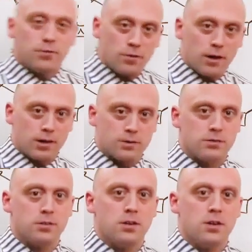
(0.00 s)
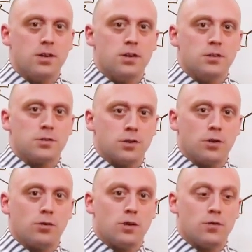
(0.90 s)
and fungus.
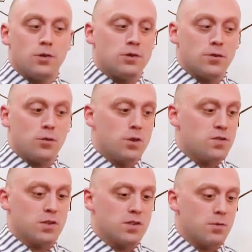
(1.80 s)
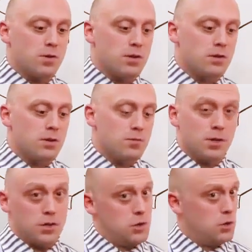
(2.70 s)
So if you just have to reach for something
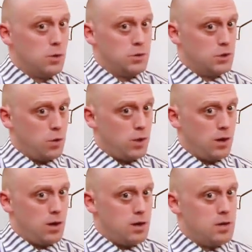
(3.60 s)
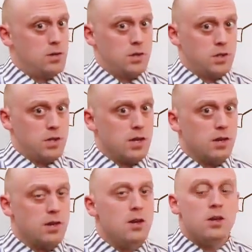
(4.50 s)
because you don't know what's going on and they're
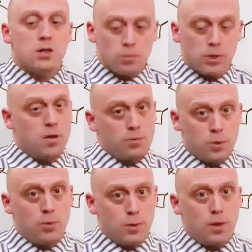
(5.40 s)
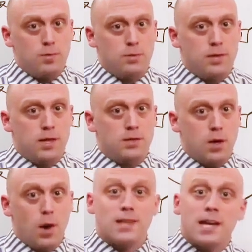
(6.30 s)
sick, you put them on
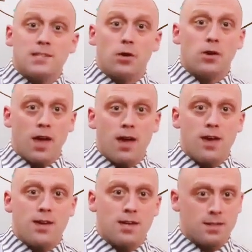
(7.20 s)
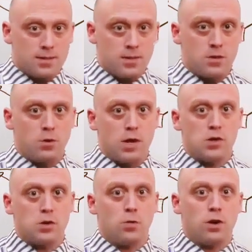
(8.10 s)
Pip/Tazo. And that's okay in that
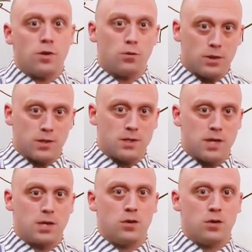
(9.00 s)
situation where they're really sick